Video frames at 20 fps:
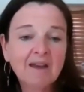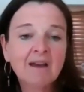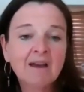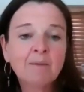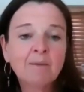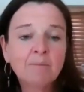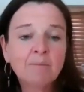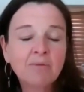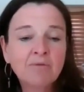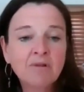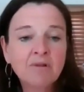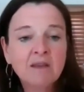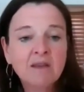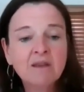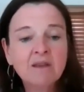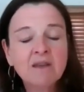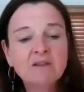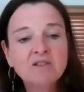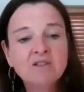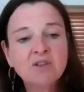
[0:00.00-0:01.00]
and
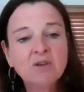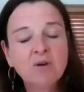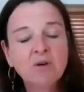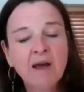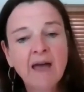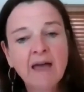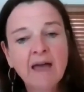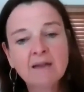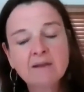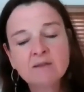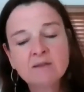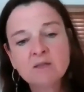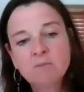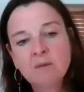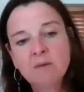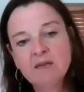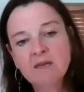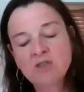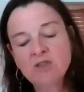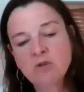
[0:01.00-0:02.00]
breathing into your hands
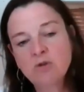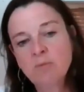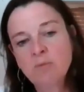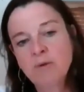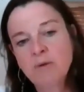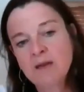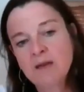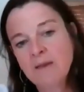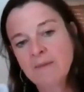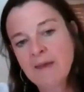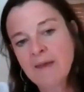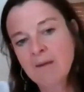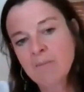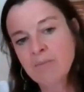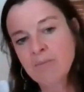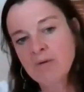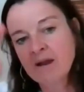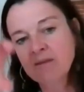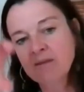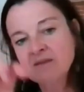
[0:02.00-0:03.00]
means you're bringing that
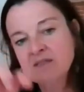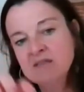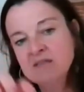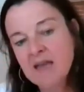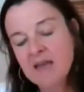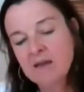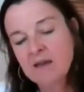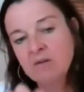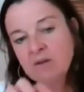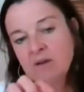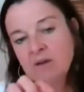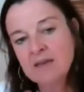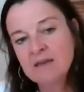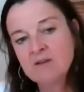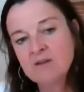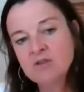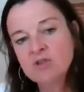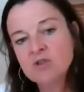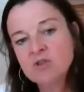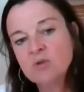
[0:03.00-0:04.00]
breath down
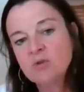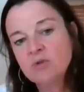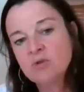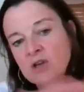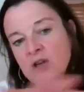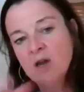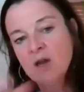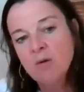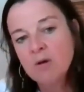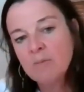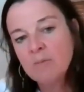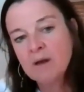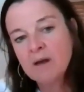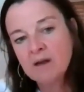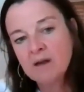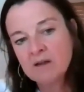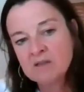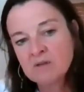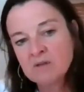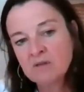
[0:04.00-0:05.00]
into the lower
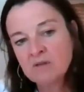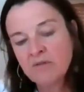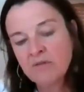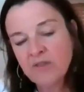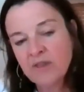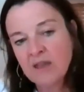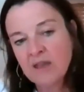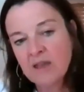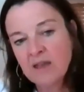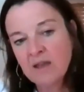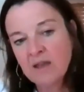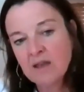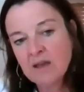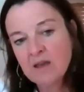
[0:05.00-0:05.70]
part of the